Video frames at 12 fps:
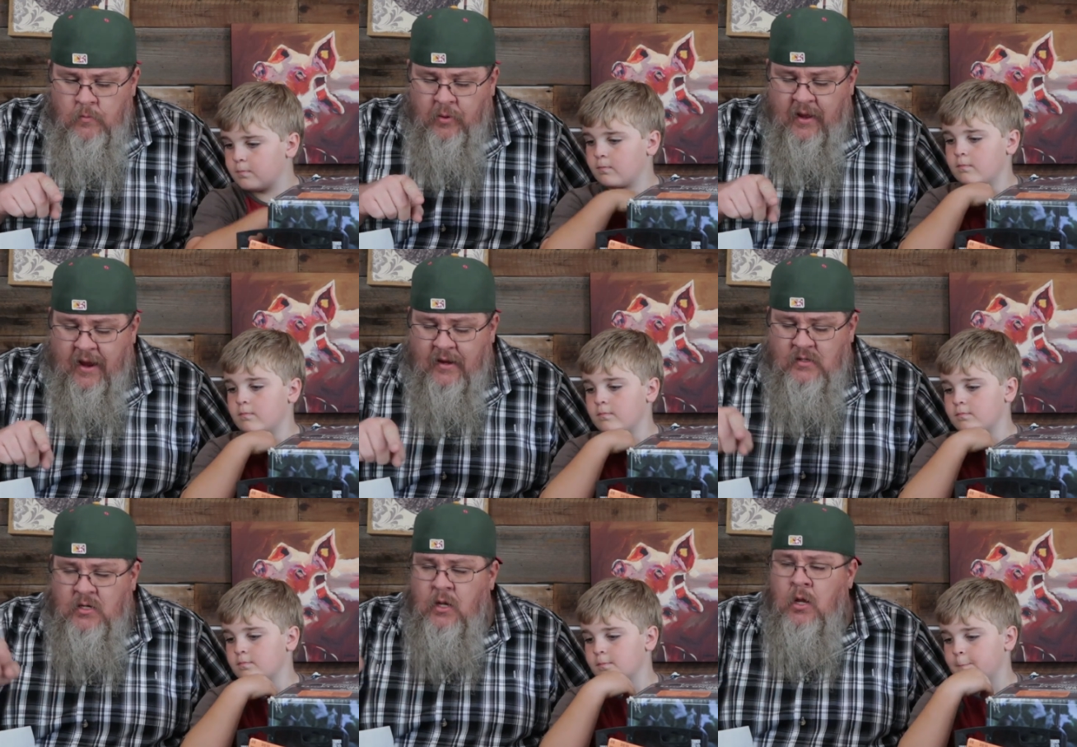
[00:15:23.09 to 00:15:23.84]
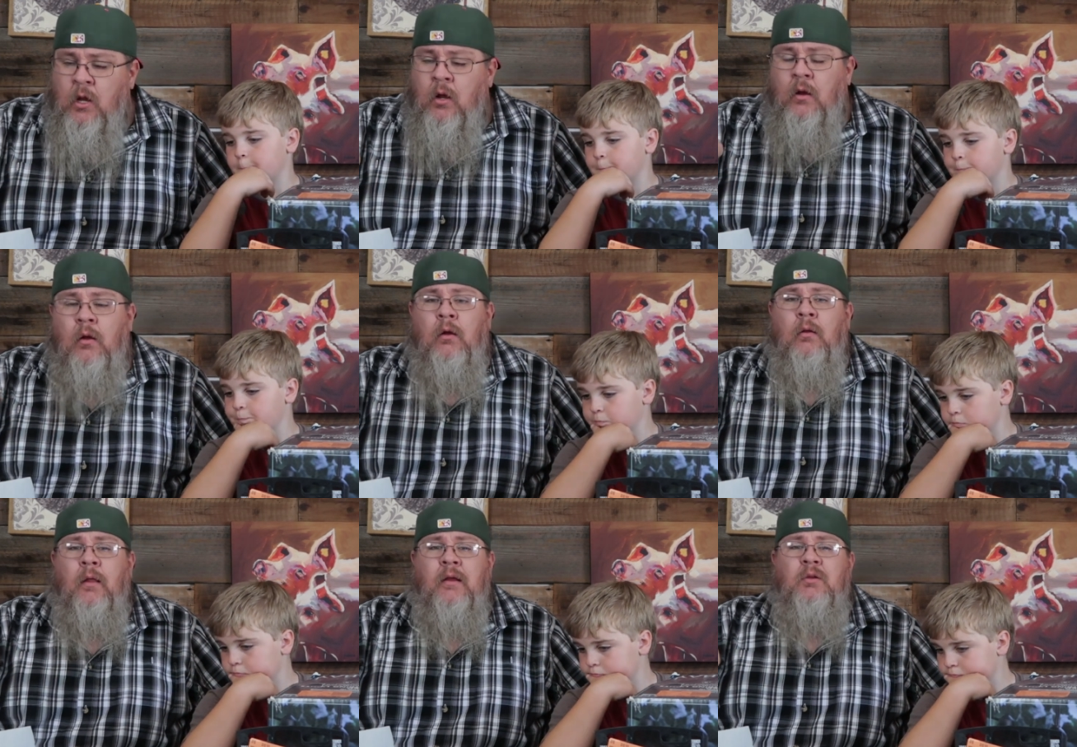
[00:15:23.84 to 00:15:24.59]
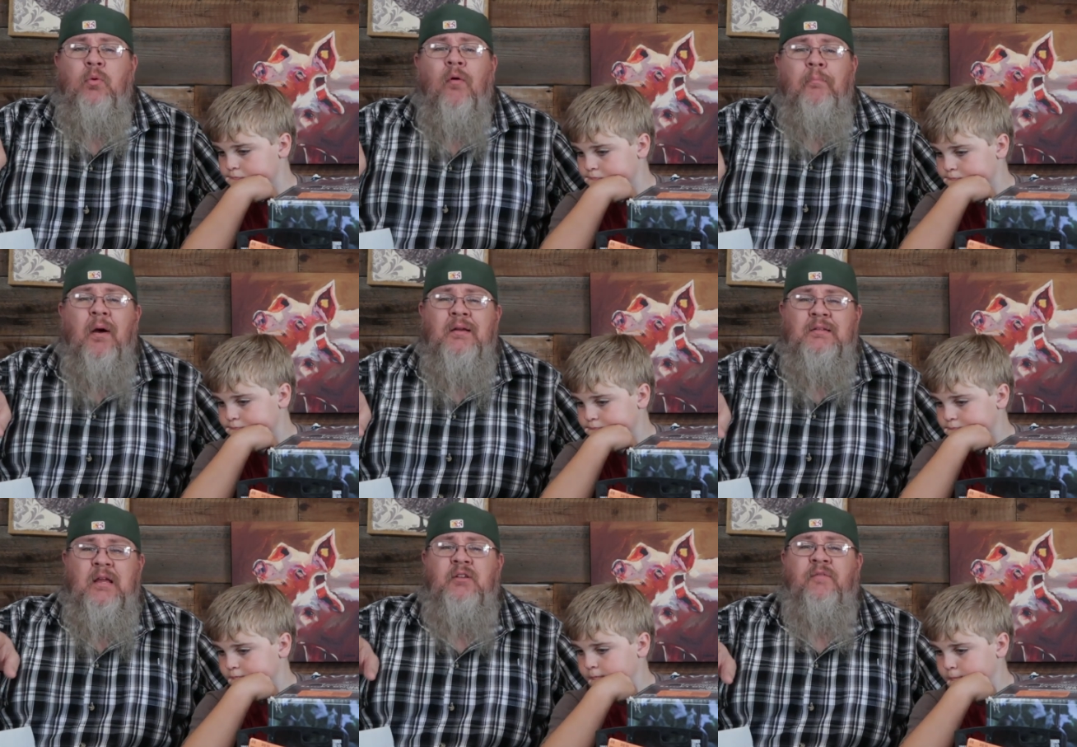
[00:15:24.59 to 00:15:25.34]
Speaker 1: Plants, like 12
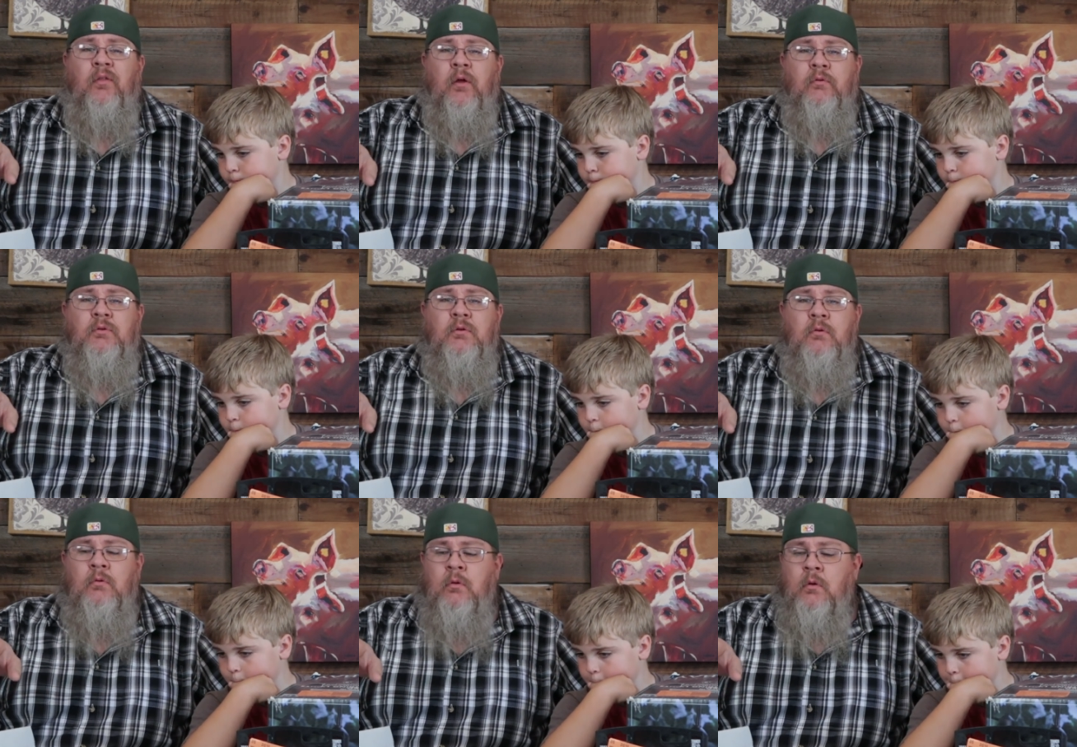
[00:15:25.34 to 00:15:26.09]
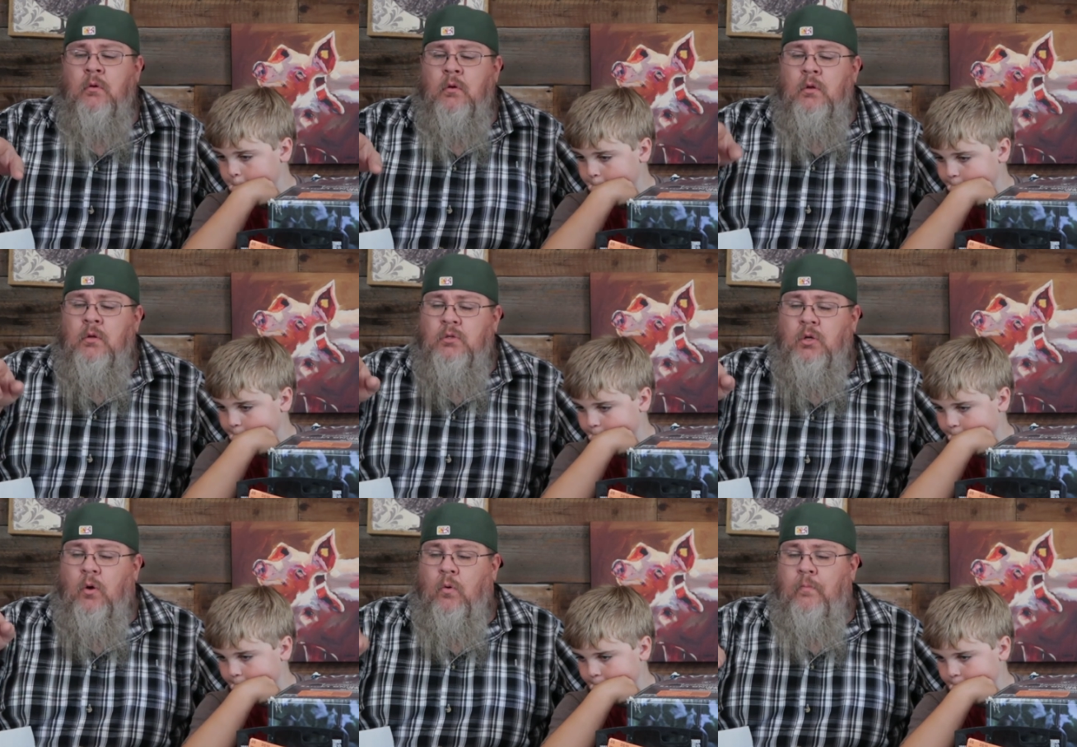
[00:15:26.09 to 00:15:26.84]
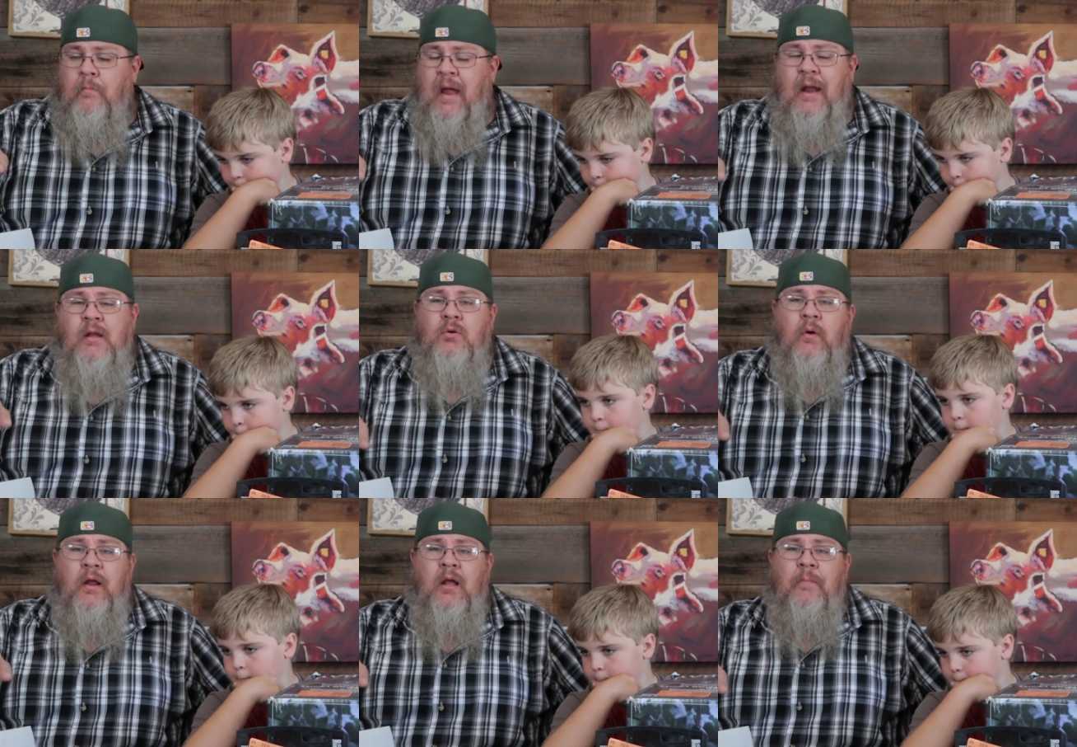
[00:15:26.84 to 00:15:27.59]
bucks each for those. So Maddie's
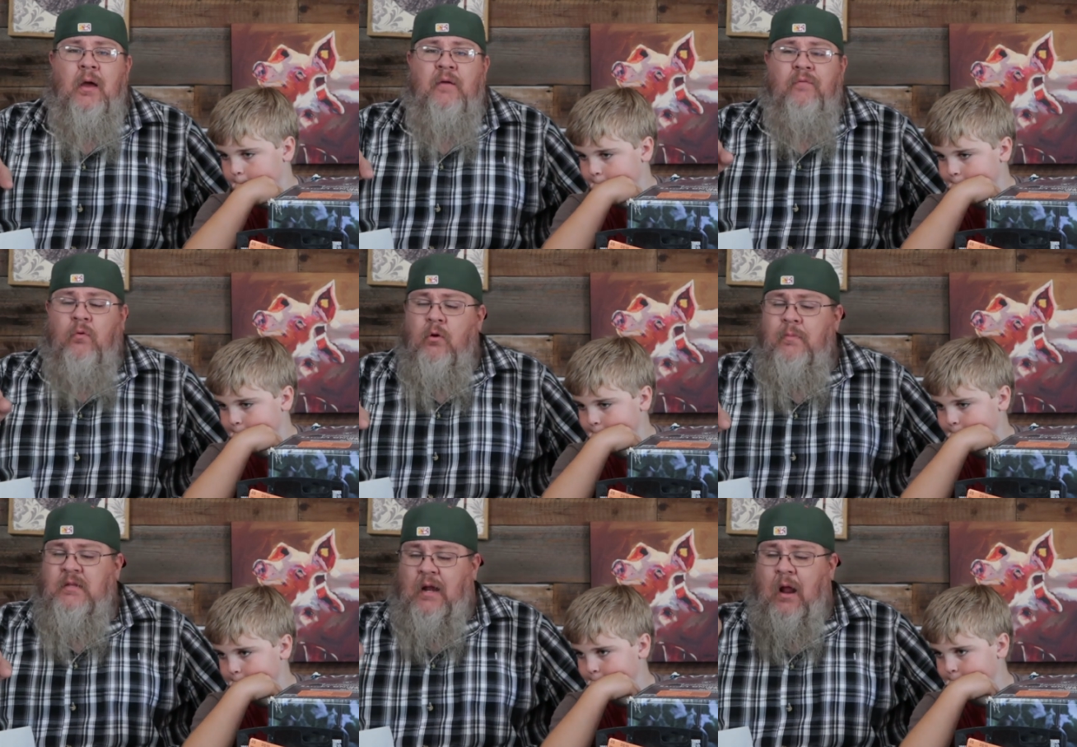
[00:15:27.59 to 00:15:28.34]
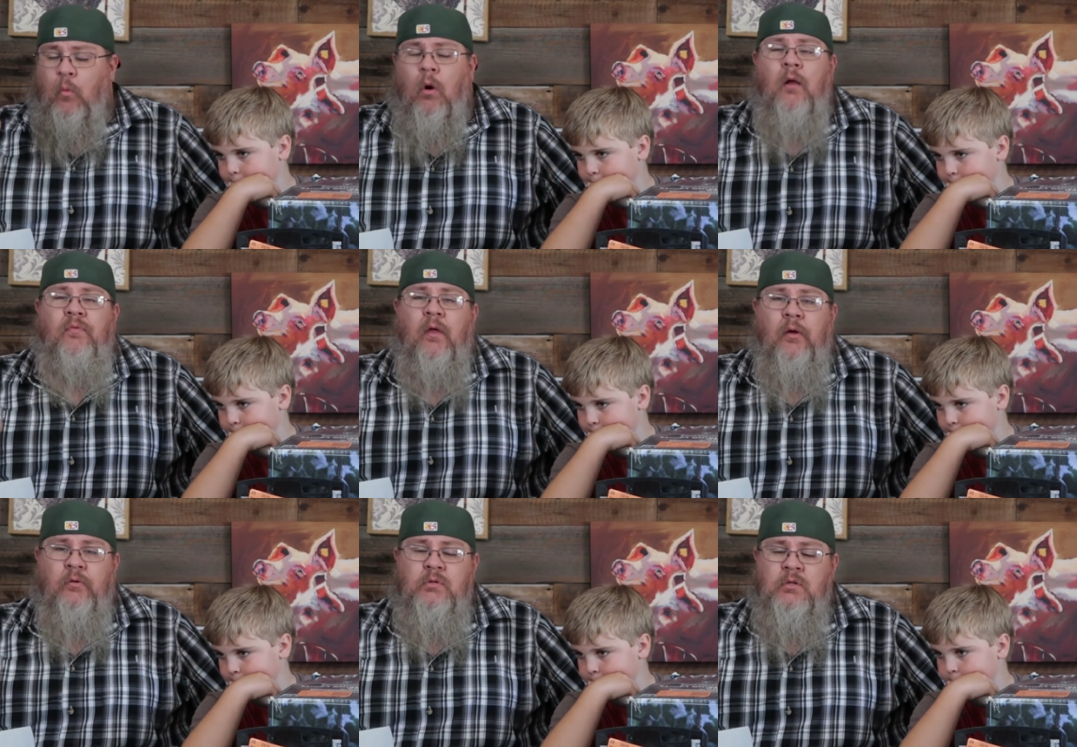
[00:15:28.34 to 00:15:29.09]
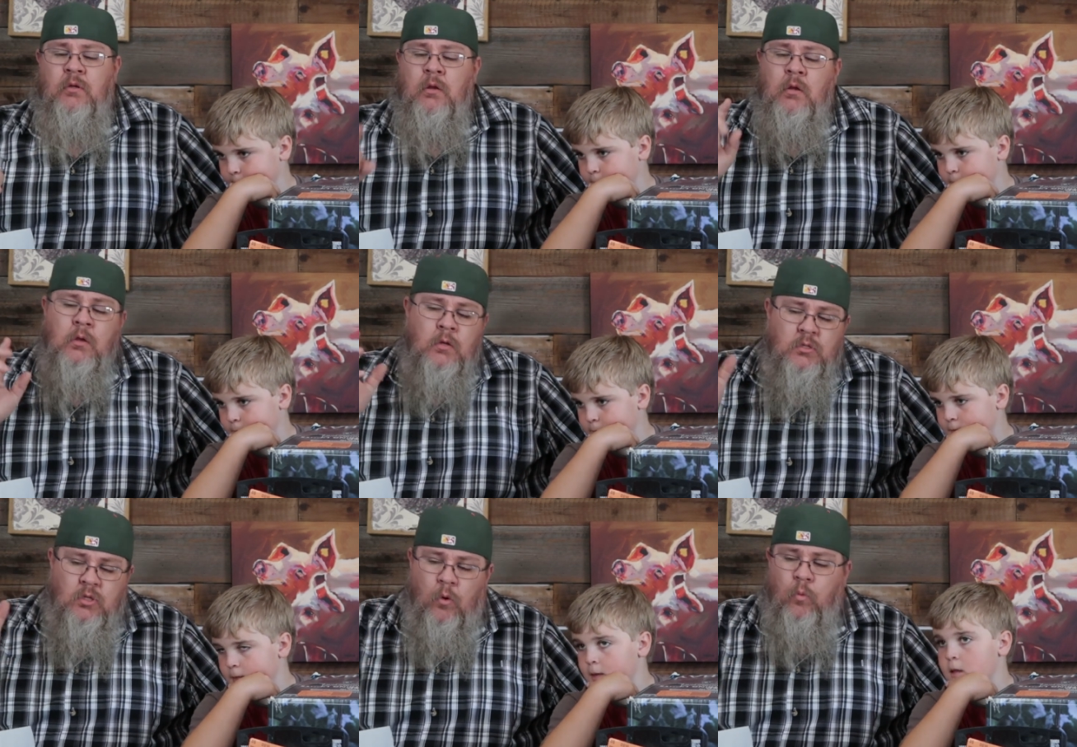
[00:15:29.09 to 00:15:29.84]
already come out of her room and said, I want those.
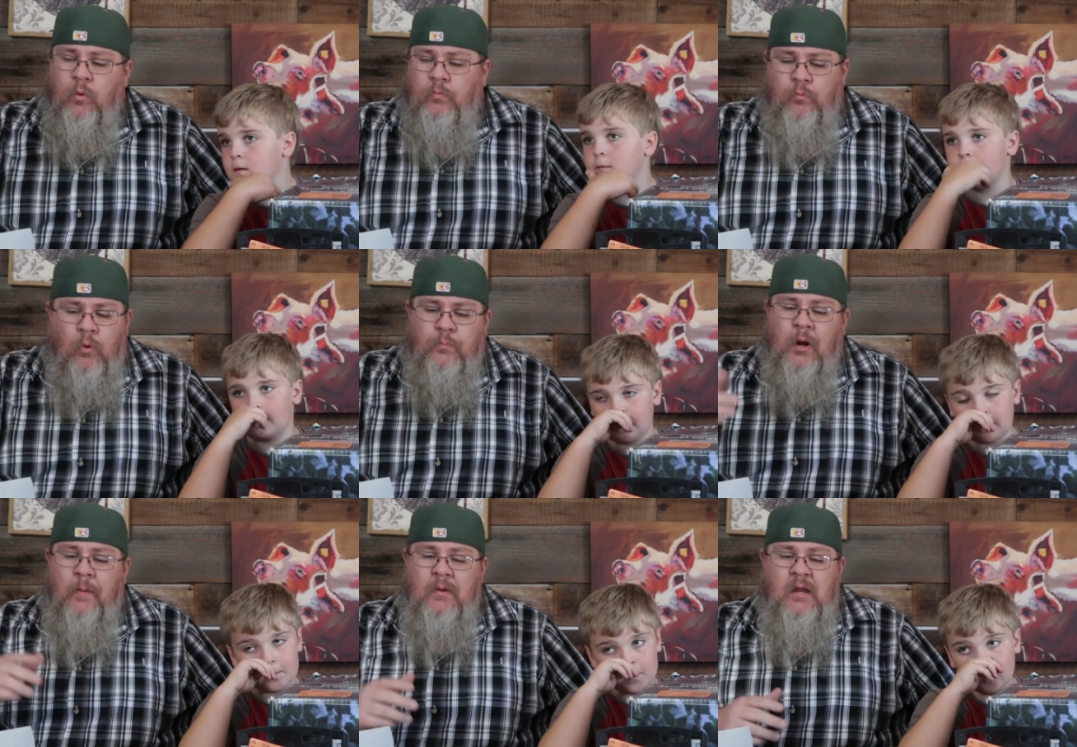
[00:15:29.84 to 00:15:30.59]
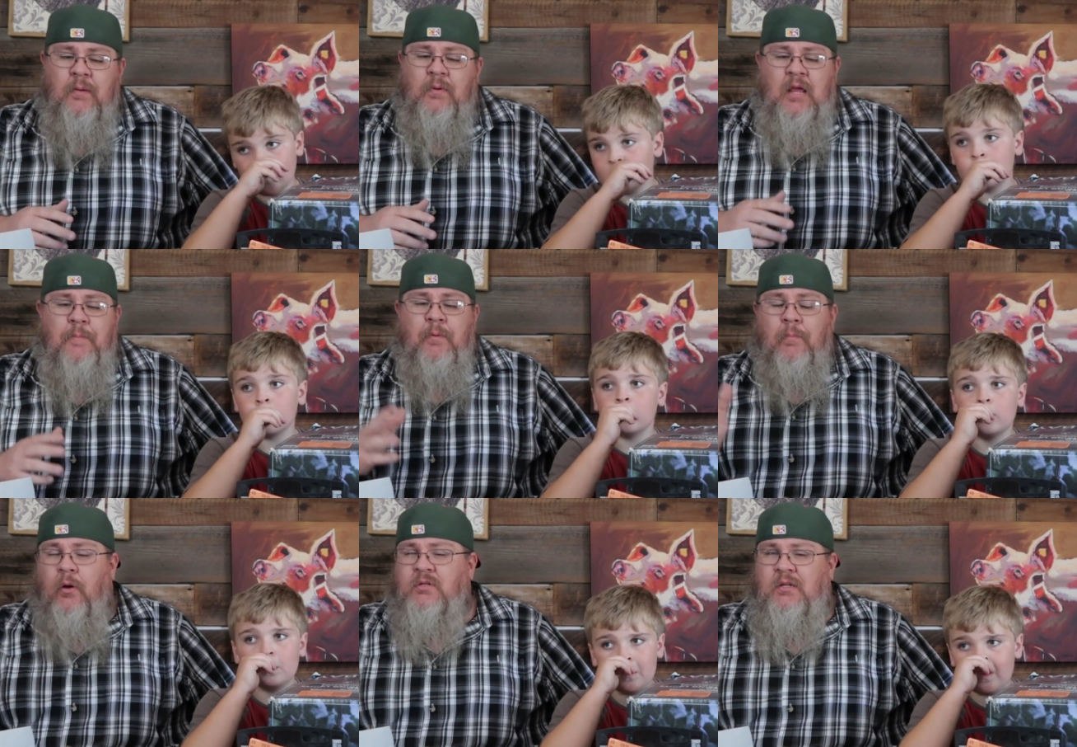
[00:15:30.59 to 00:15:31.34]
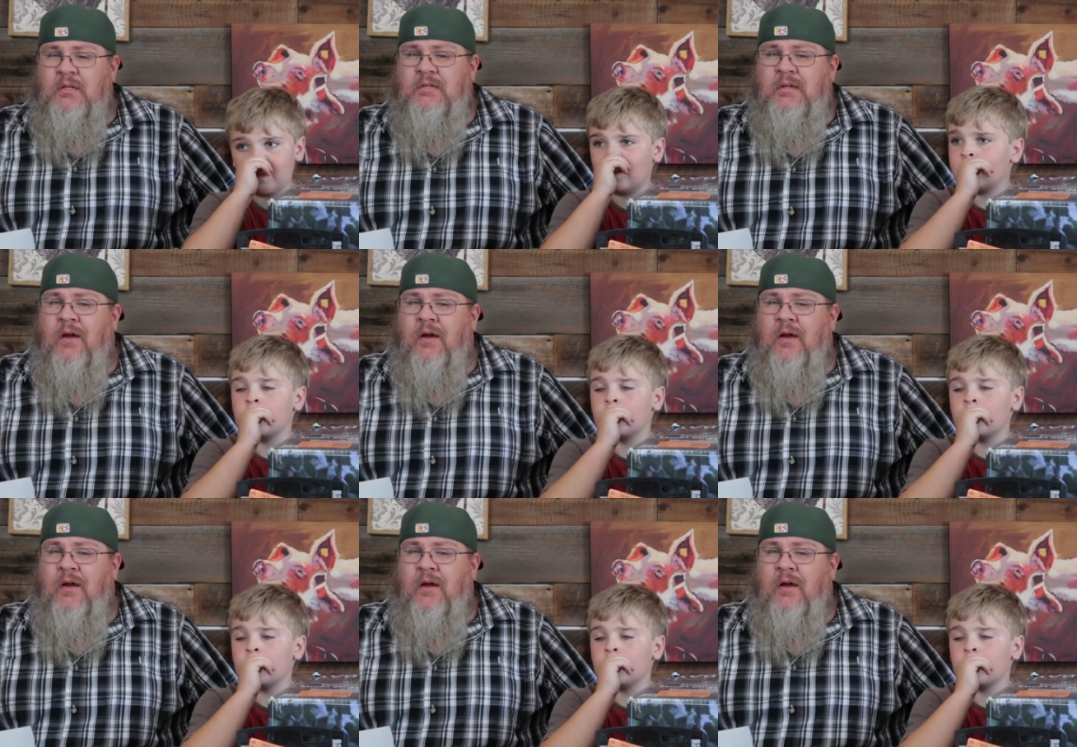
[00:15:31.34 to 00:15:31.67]
So we'll probably end up keeping most of this